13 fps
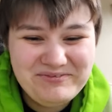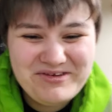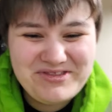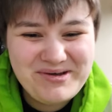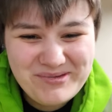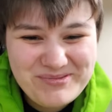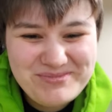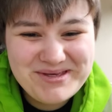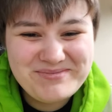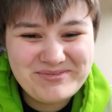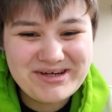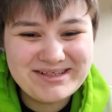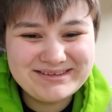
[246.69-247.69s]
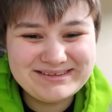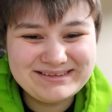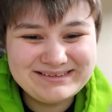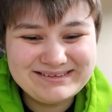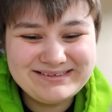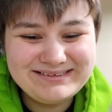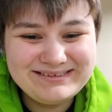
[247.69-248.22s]
with OP
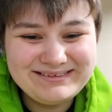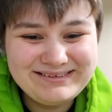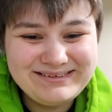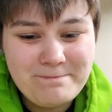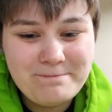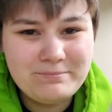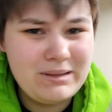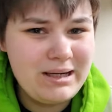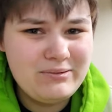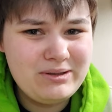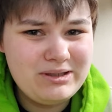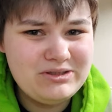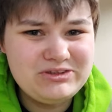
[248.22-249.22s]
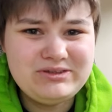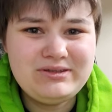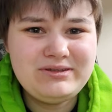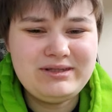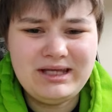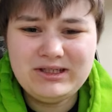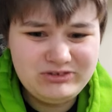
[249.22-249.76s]
prices. But anyways,
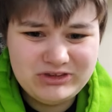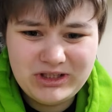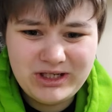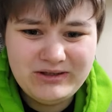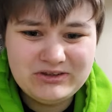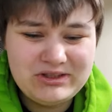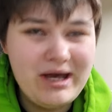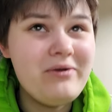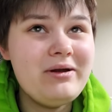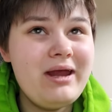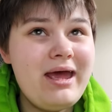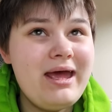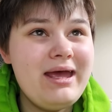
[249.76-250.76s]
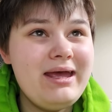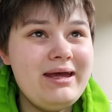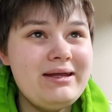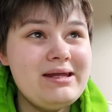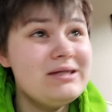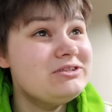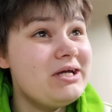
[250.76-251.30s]
thanks for checking this out, and
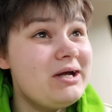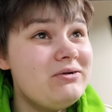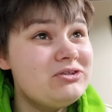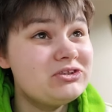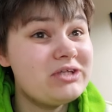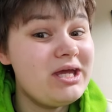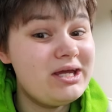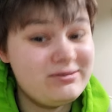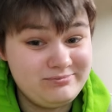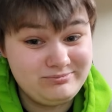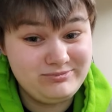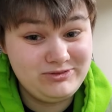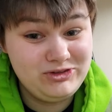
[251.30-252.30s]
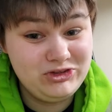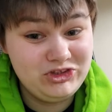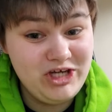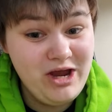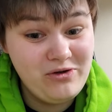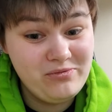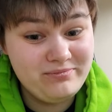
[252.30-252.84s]
as I always say,
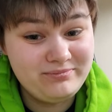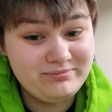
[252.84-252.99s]
ka-chow.